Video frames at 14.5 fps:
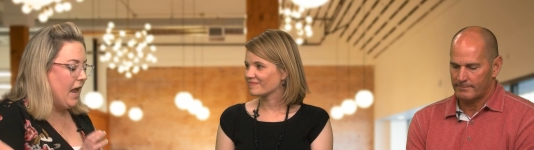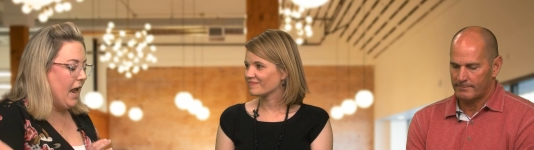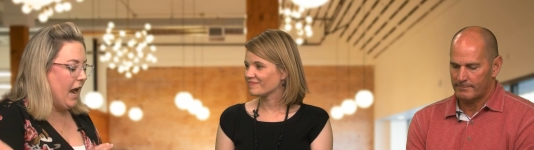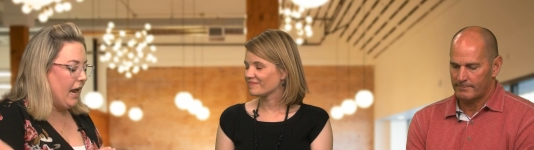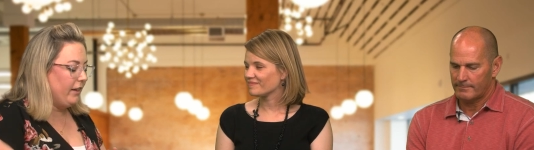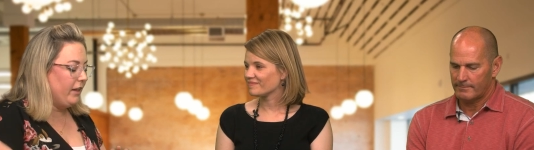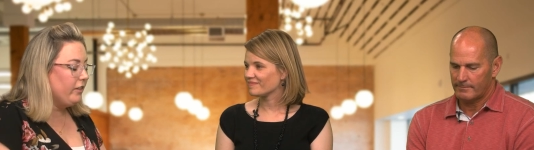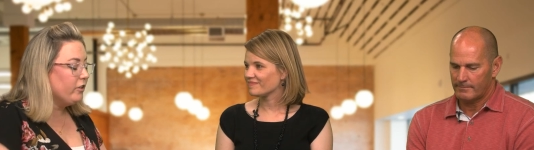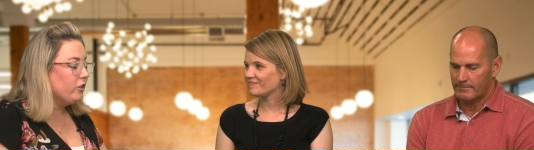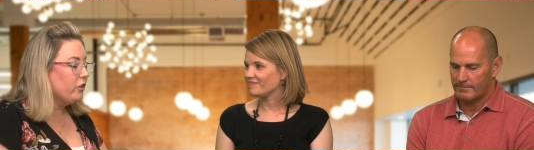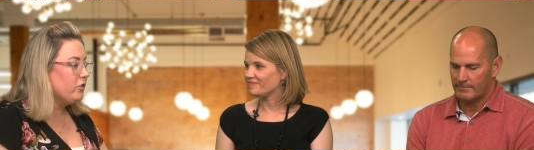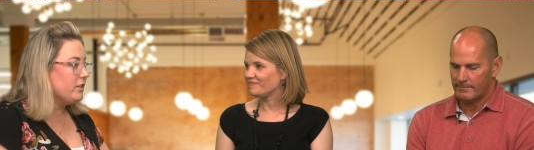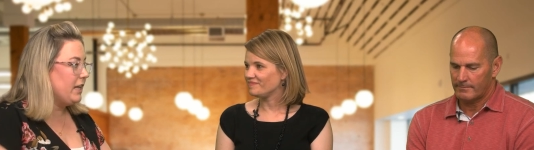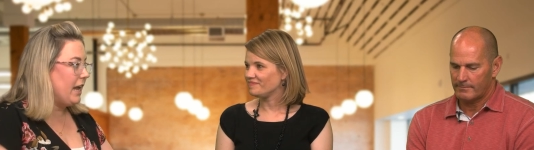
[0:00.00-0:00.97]
Speaker 1: And then
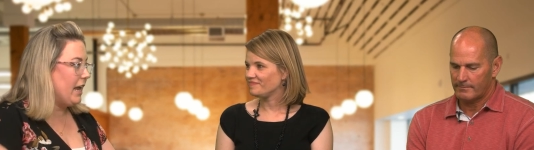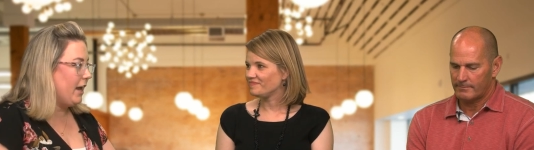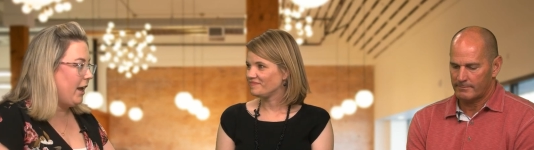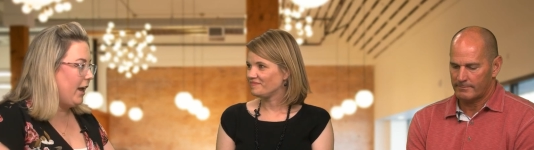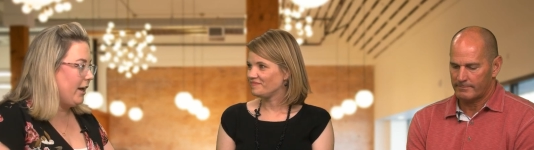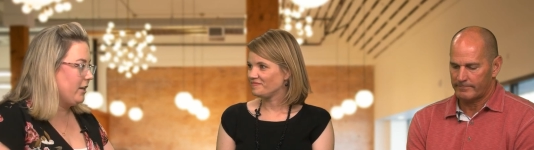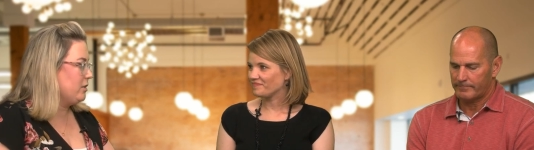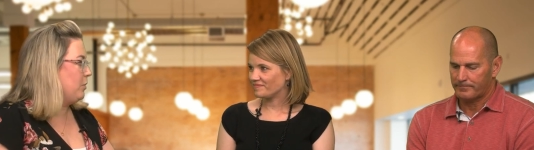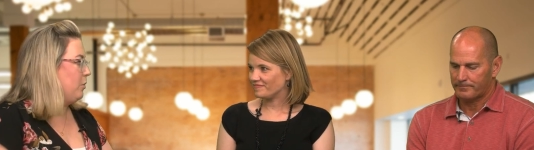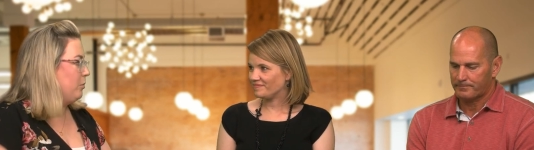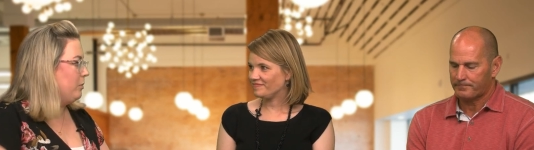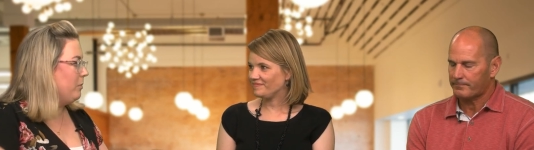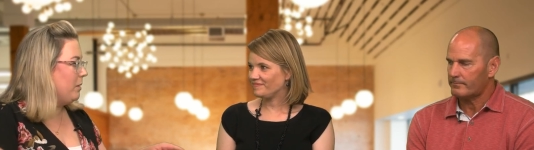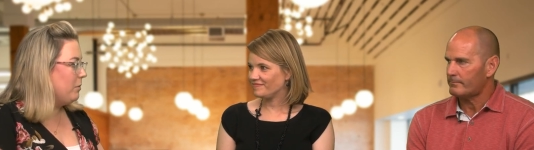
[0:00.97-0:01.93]
there's the AI Expo,
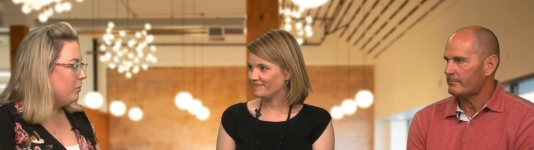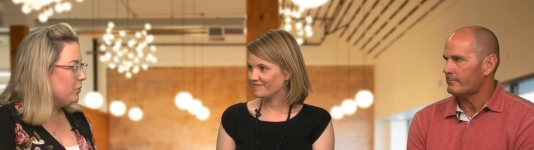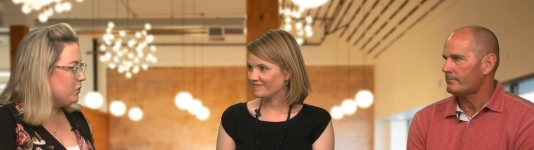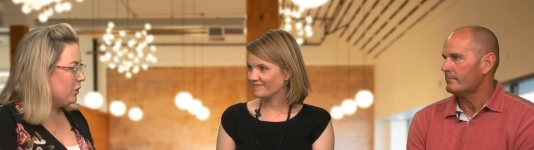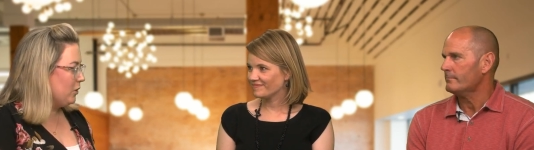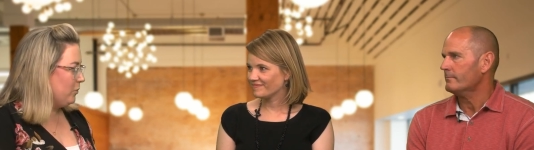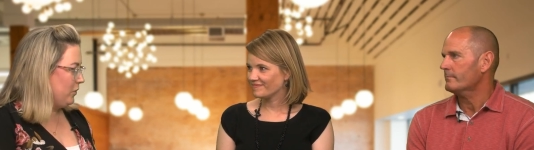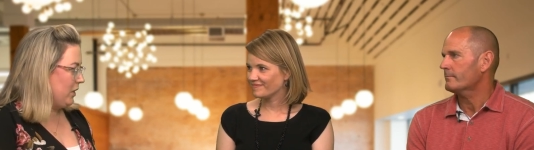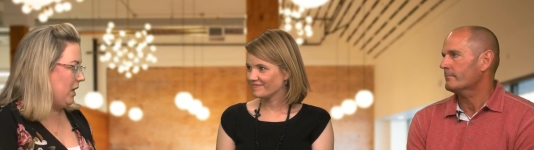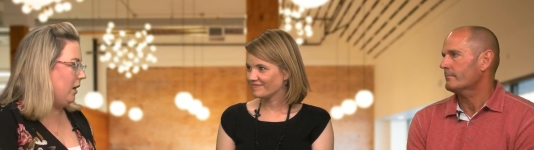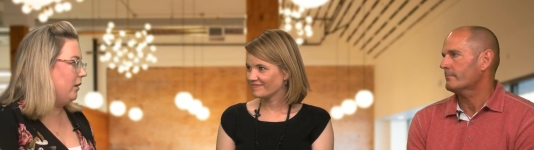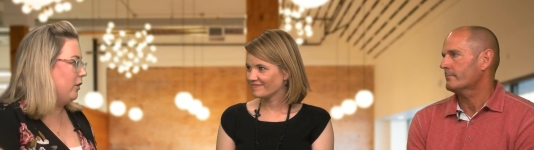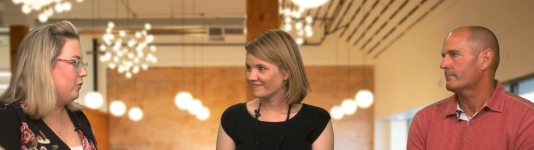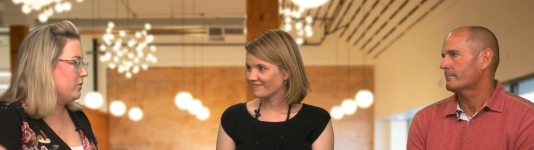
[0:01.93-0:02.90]
but maybe we'll start with the
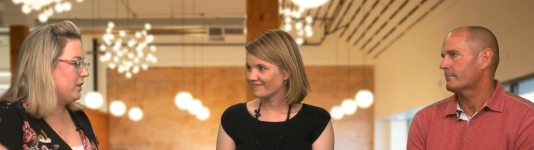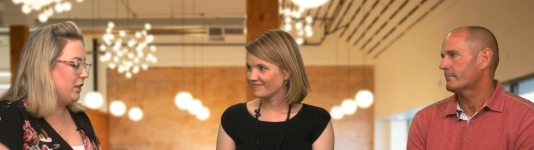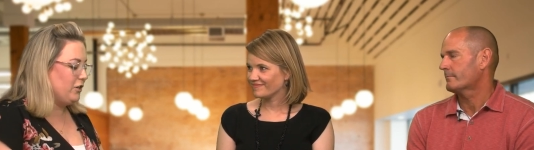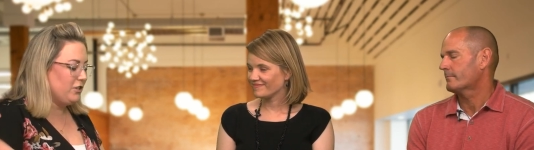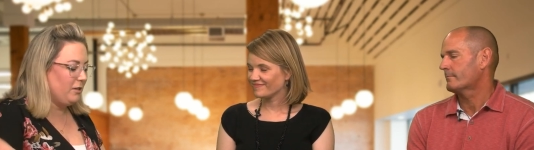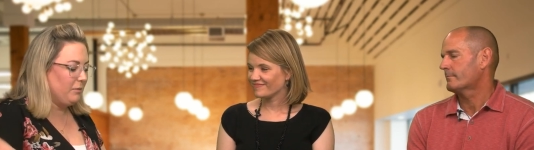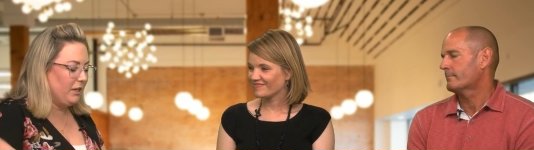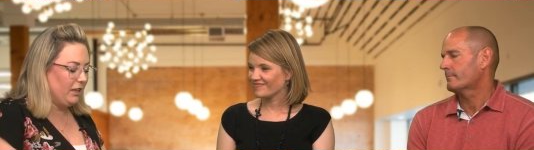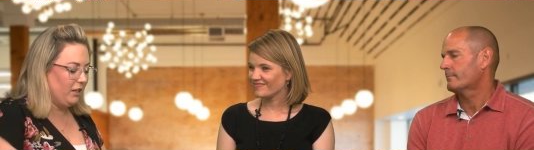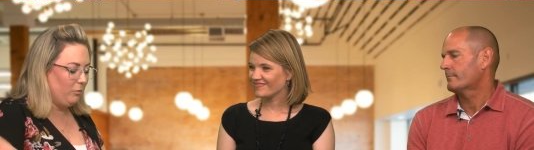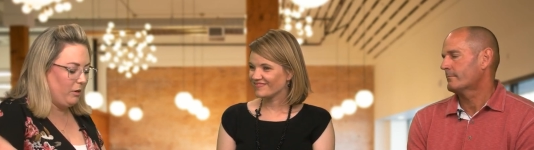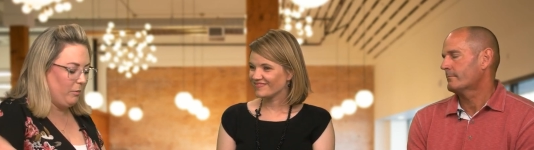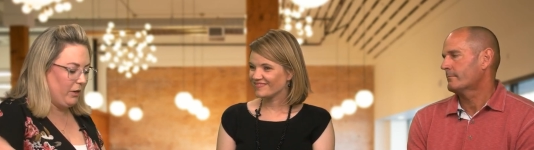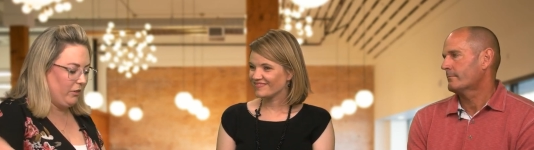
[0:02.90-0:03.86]
keynotes. Can you tell me a little
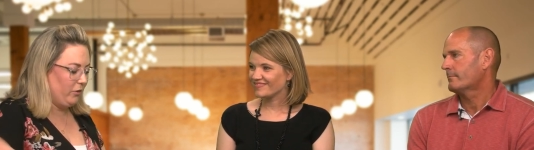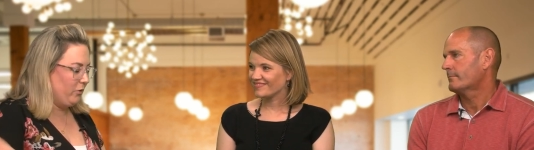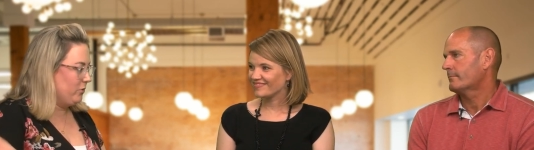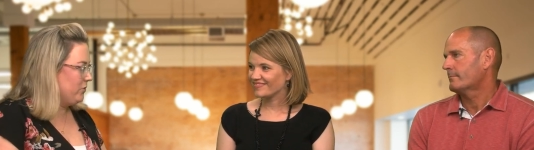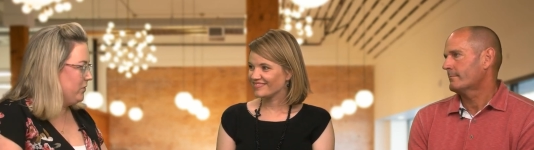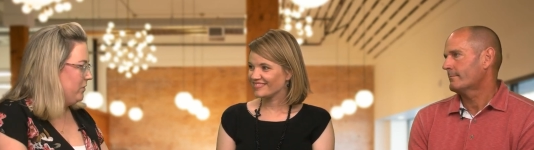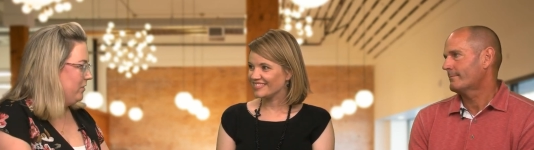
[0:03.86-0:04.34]
bit about those?